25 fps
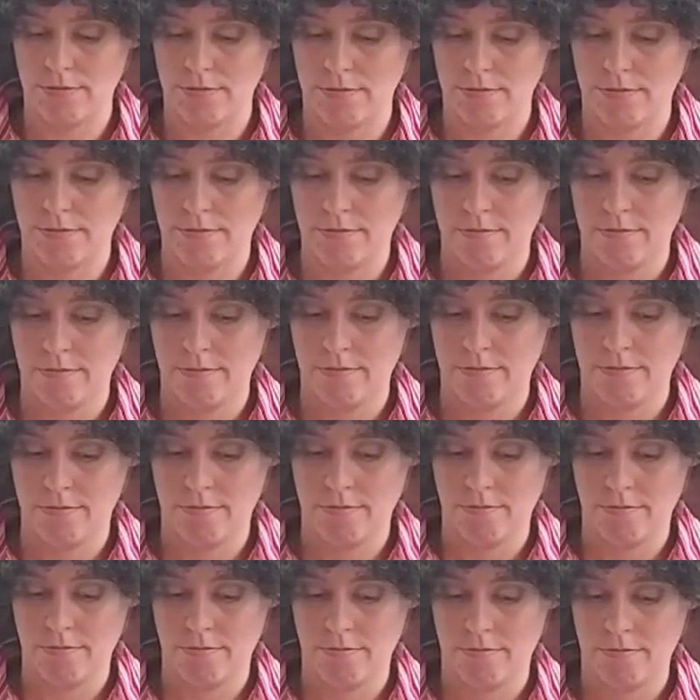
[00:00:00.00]

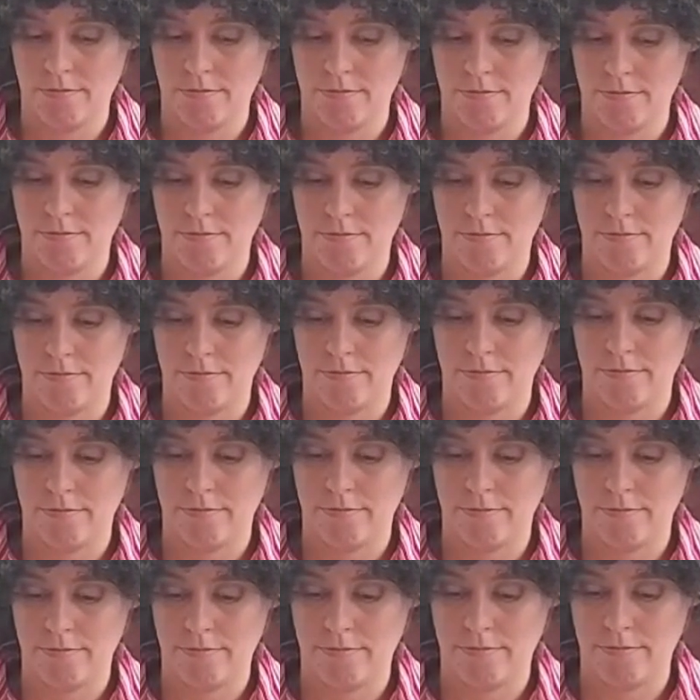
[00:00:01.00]

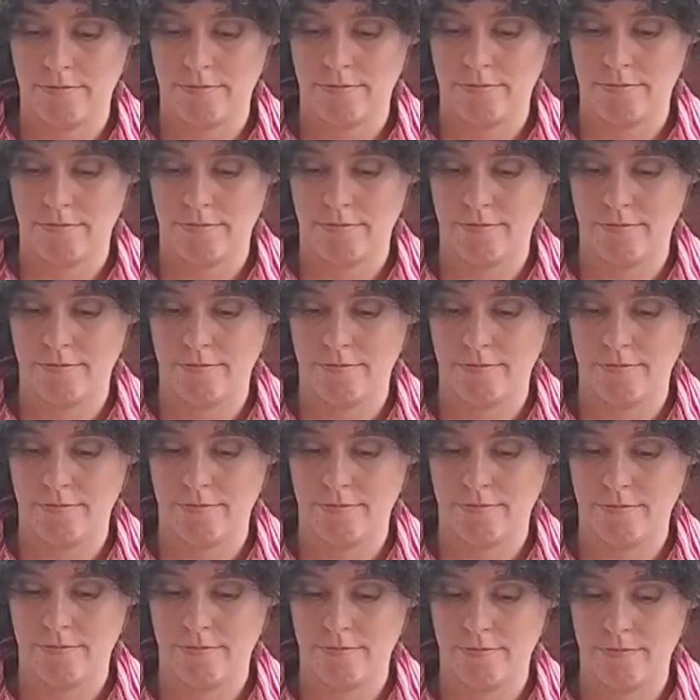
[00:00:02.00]

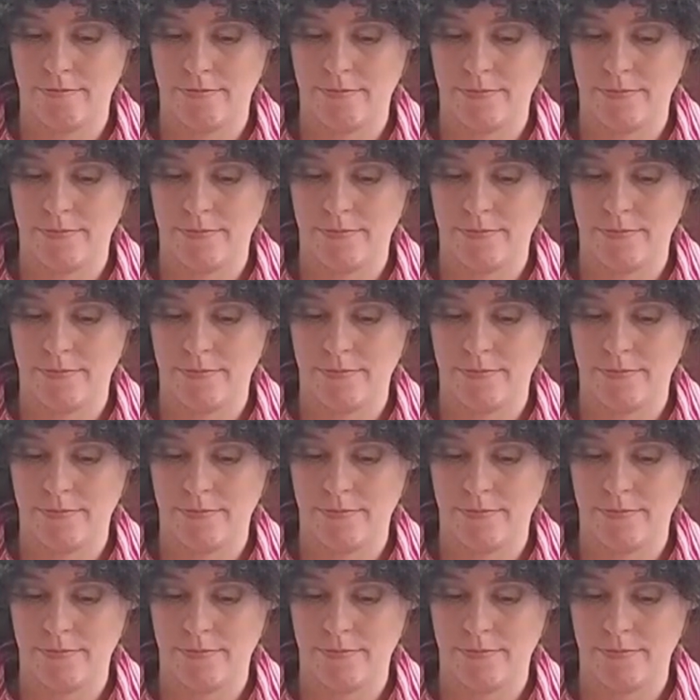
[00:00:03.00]
No one is speaking in this clip.